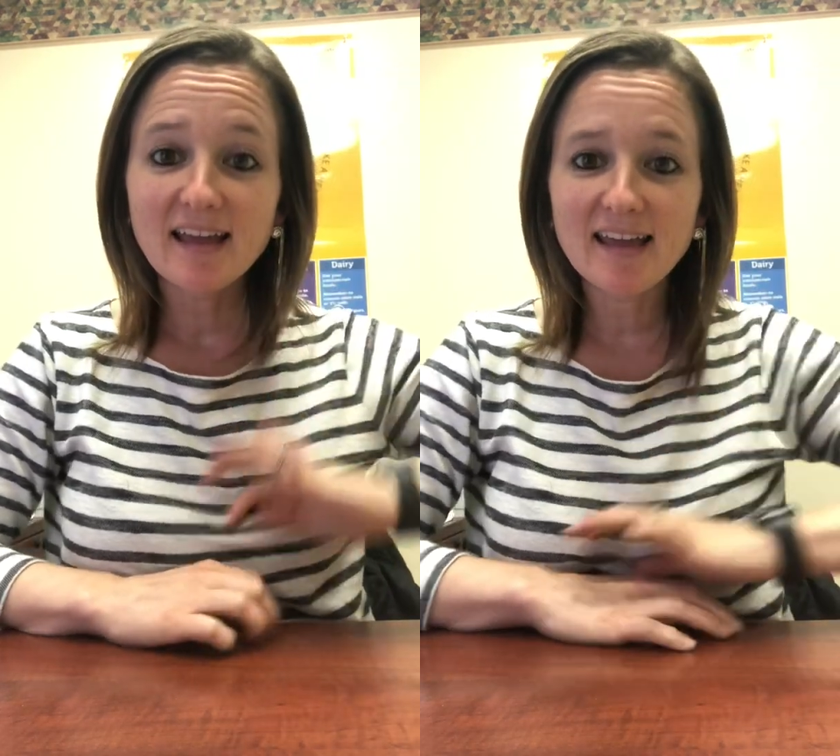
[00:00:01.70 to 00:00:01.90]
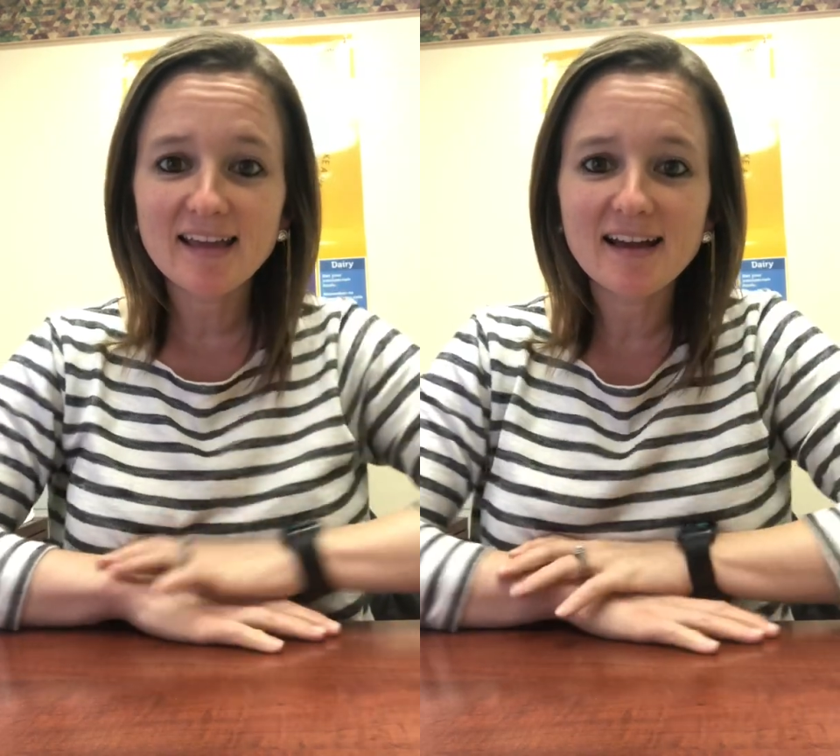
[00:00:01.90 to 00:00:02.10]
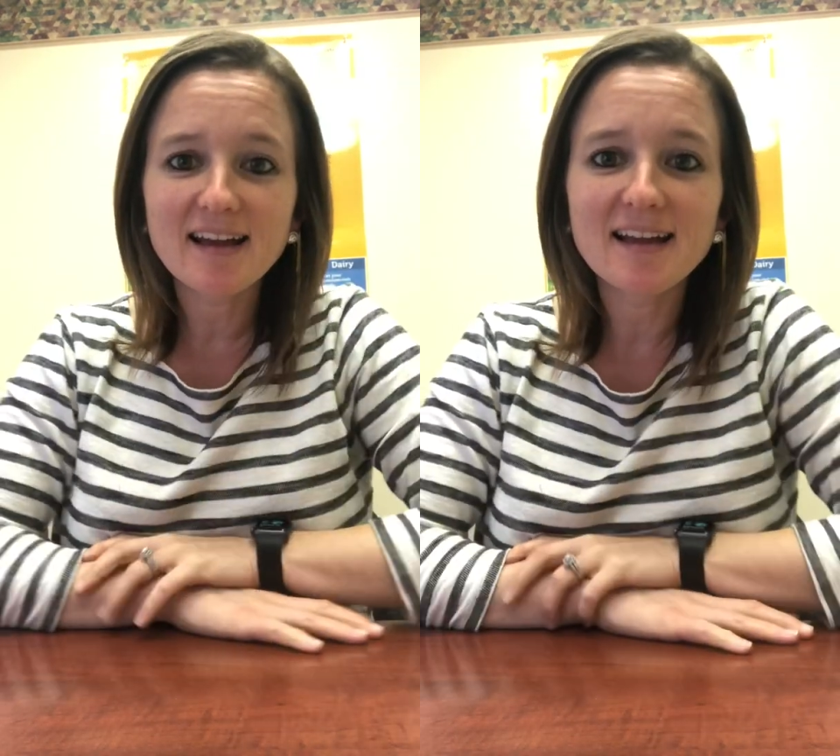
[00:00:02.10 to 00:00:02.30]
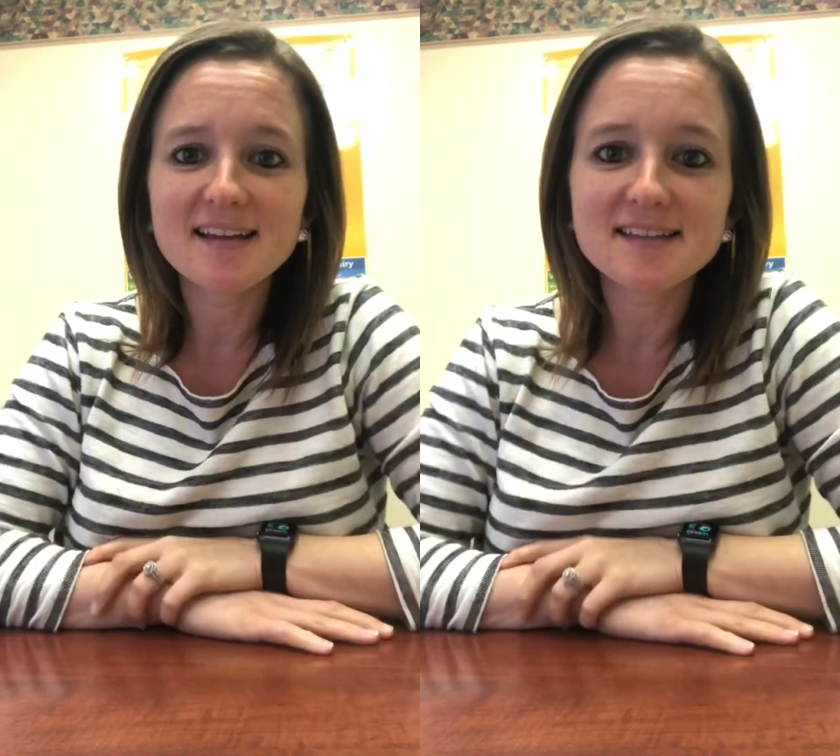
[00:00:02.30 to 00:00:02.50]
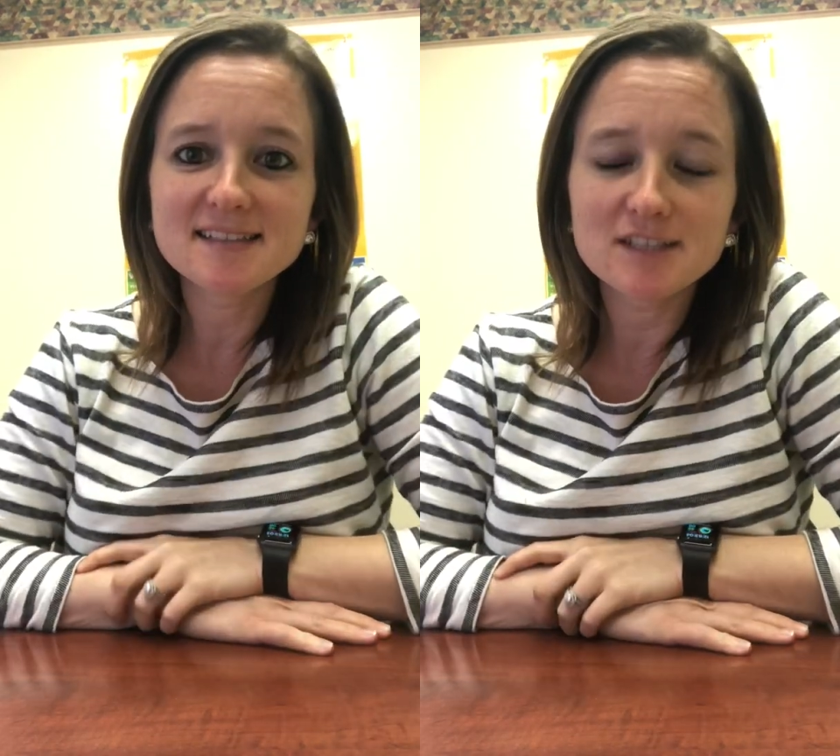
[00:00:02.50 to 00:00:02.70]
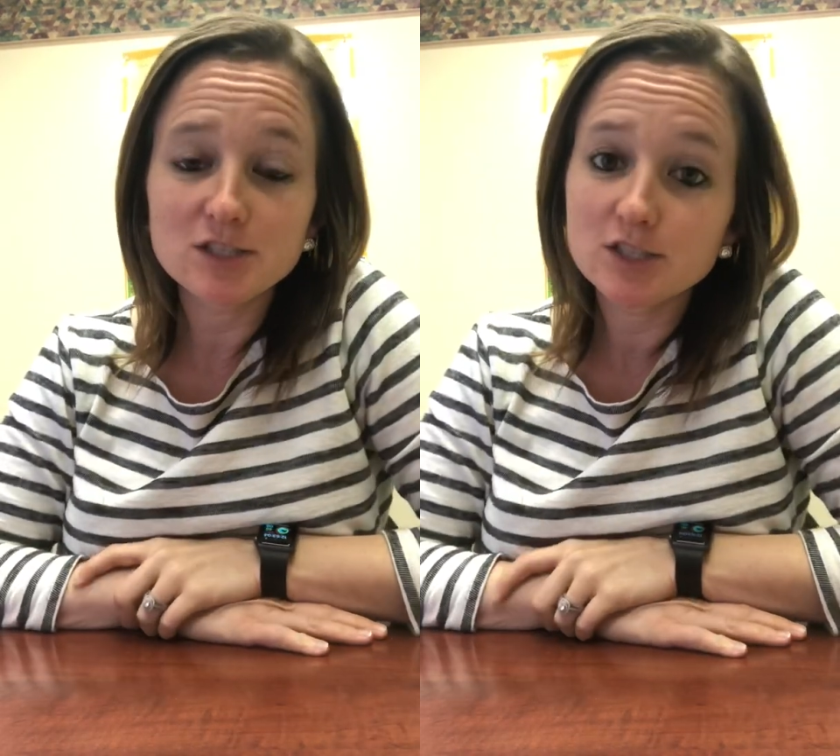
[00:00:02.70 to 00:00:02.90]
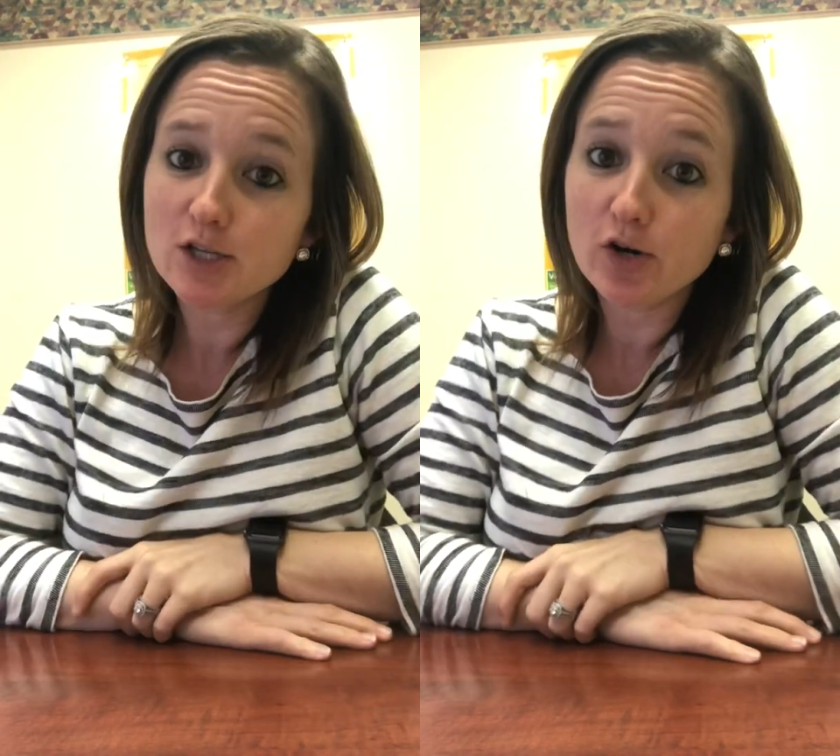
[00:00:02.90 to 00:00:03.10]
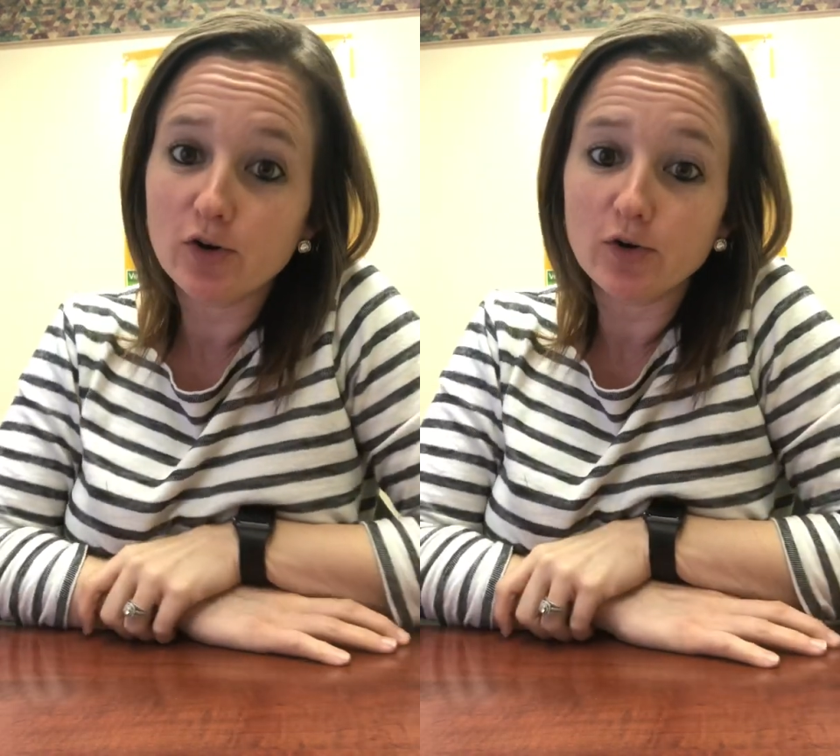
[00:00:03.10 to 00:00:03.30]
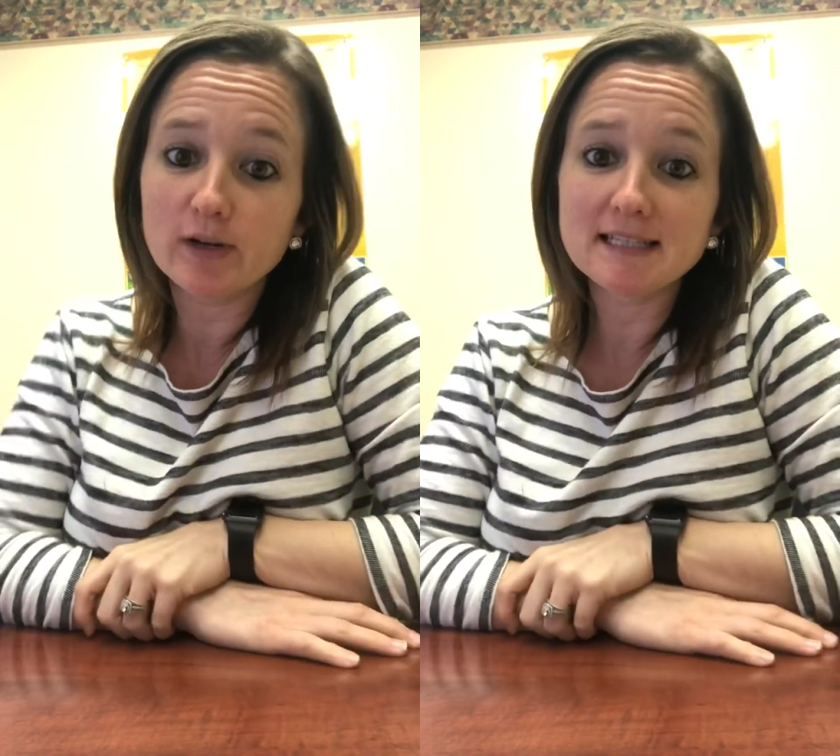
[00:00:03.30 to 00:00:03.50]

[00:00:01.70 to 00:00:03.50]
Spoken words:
Hey guys, so